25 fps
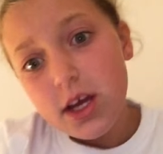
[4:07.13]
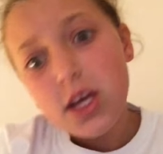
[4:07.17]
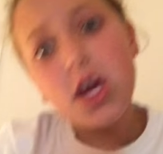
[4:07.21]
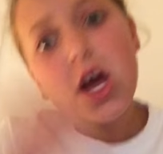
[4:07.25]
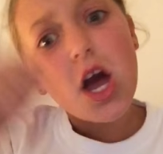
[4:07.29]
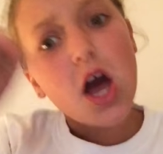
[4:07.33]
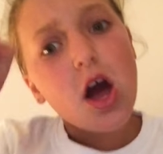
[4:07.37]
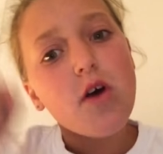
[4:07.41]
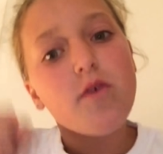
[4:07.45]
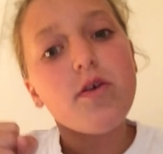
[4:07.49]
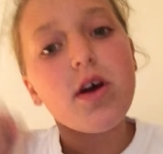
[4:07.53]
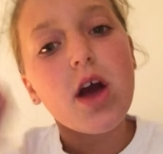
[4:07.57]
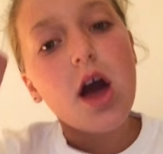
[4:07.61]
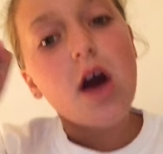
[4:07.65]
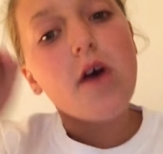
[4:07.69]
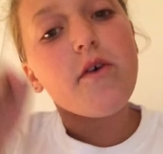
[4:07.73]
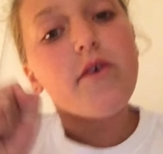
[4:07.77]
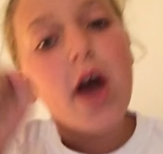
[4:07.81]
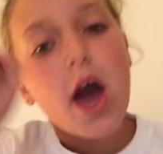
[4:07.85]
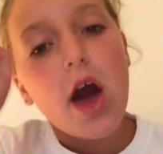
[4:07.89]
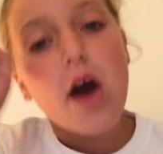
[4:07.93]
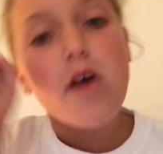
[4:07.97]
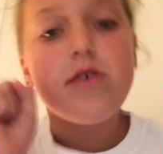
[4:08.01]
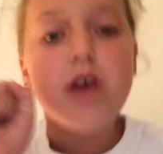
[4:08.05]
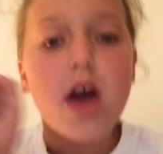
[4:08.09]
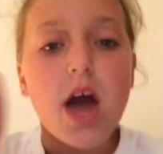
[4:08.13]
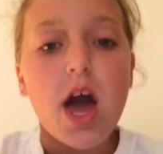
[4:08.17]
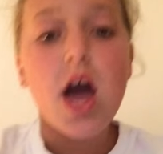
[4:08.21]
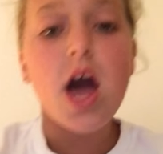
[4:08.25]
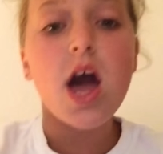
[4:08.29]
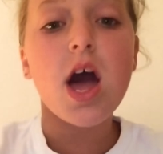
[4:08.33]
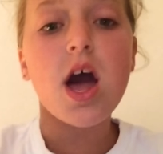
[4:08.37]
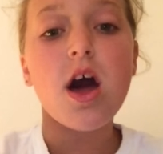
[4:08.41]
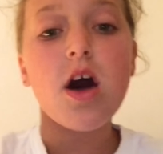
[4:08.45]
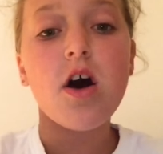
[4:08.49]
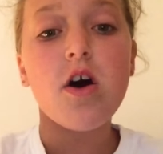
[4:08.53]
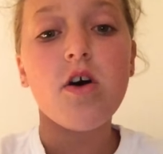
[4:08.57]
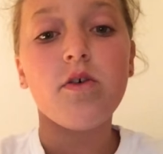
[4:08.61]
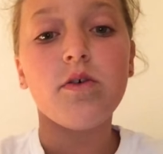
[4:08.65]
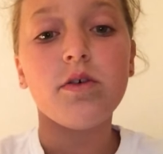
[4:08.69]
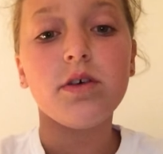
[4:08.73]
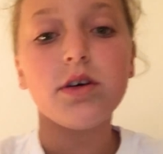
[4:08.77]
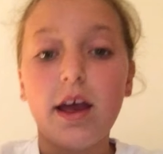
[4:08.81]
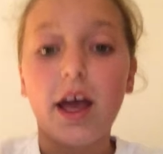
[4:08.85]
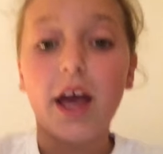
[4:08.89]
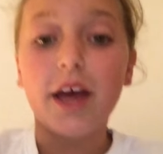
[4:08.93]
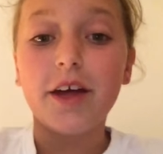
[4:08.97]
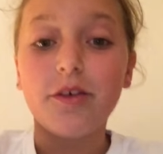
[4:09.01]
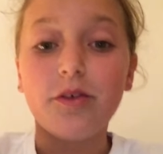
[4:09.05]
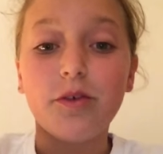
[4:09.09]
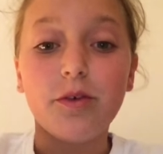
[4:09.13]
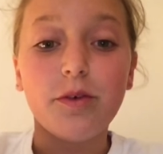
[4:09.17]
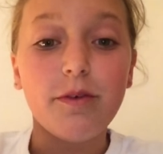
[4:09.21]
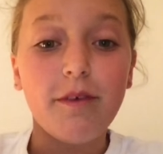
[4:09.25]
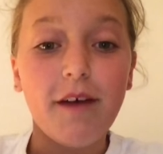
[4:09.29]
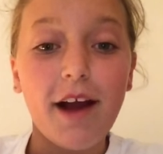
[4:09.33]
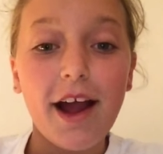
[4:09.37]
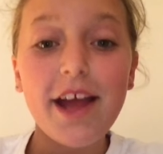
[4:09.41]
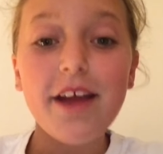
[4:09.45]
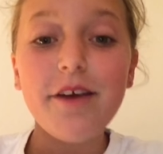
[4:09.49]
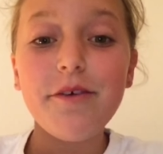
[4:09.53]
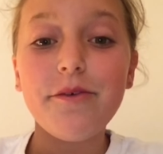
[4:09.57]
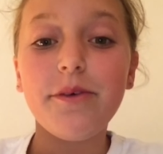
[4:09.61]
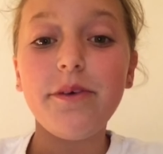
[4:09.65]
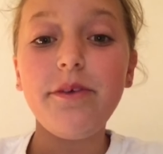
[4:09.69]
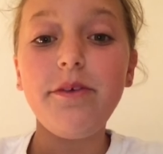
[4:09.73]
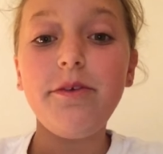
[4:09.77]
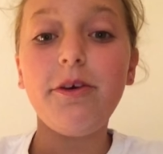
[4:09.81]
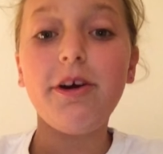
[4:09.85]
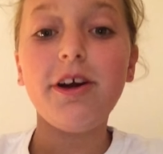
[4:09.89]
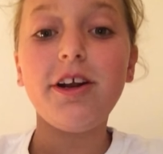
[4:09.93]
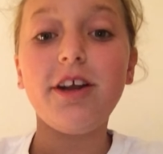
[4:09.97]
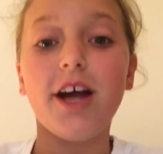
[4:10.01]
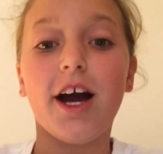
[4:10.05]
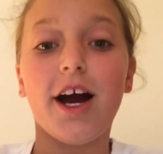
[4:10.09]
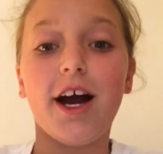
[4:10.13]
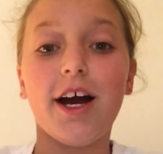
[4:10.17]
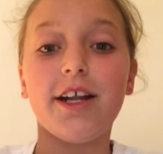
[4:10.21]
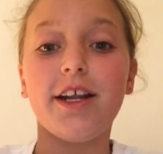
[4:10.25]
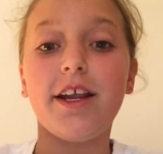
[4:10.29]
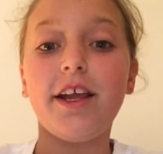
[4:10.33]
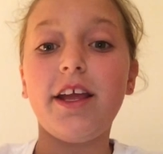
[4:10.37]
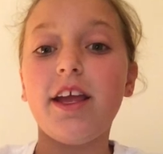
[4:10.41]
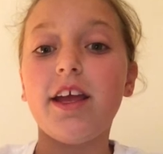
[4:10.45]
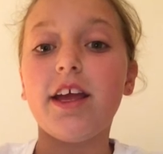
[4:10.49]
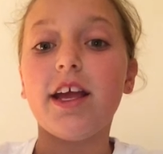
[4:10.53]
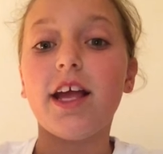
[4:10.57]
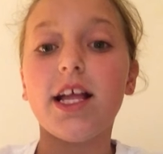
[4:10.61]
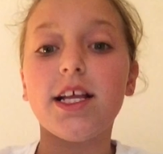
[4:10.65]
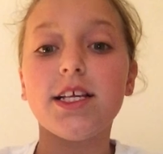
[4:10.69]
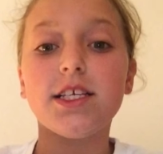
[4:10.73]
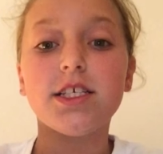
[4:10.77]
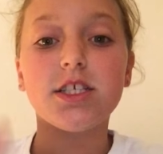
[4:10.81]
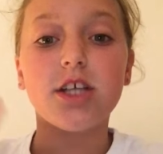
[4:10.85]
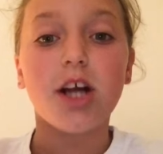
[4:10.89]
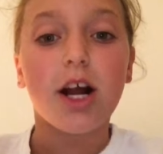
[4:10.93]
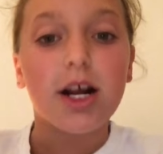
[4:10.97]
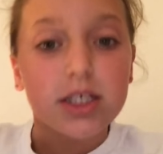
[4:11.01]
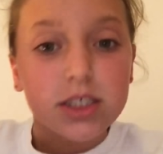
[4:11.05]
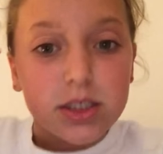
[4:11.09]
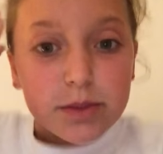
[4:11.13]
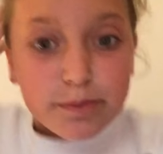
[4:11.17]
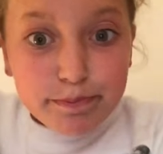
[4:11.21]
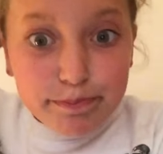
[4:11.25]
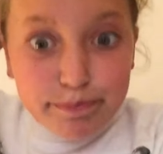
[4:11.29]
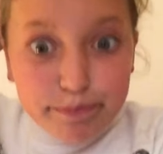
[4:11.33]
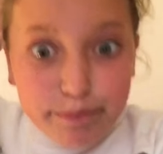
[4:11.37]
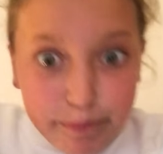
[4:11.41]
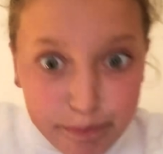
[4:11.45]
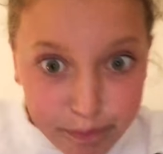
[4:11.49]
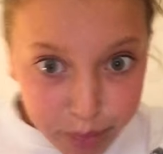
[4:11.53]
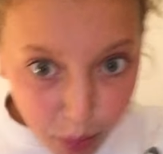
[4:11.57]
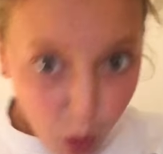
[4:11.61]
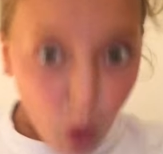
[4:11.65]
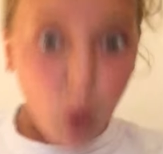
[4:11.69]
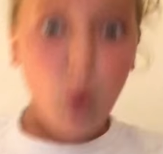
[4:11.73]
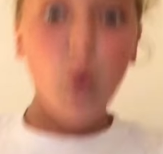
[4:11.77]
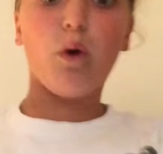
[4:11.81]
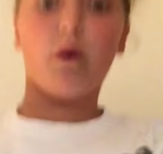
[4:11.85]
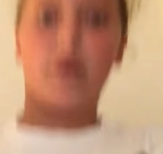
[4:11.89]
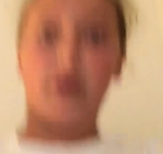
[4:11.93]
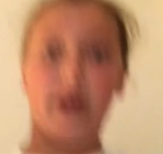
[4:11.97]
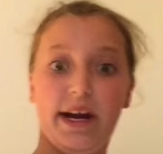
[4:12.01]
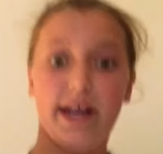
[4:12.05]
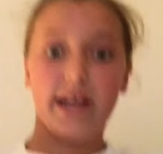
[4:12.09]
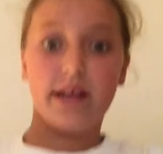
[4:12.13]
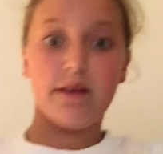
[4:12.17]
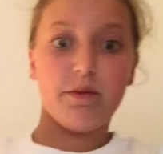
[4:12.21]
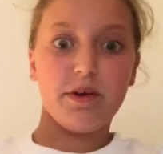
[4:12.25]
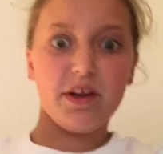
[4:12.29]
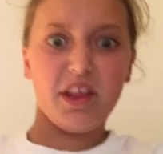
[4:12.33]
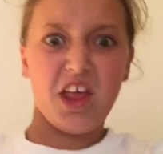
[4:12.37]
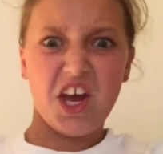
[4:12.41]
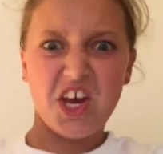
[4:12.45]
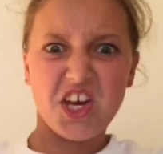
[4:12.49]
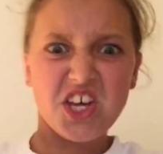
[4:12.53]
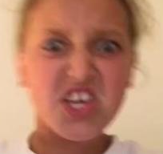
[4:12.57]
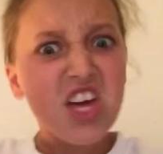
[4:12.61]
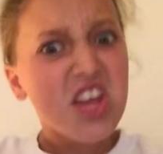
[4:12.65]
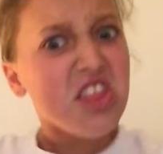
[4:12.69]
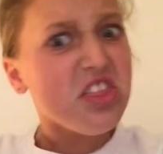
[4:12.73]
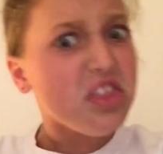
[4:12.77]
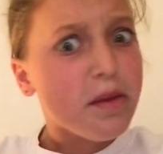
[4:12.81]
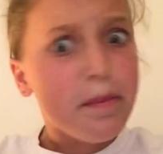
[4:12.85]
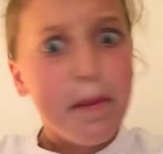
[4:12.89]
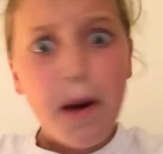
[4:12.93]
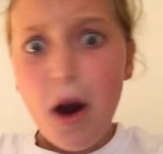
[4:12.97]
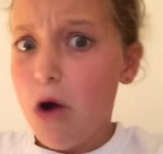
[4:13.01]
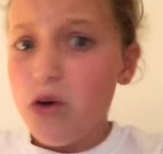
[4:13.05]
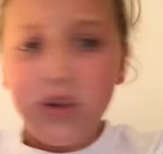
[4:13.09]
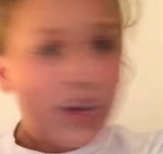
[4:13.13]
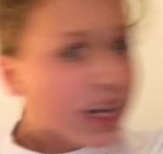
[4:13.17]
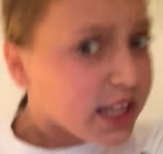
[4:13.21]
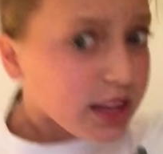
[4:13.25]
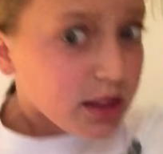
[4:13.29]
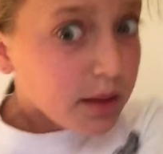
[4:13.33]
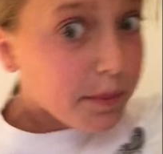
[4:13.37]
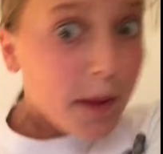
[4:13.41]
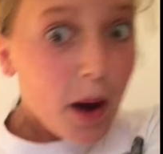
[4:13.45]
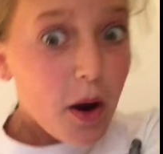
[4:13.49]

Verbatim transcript: Go, go, go, go. And right when we're done, it starts pouring. We're like, Get in the boat, get in the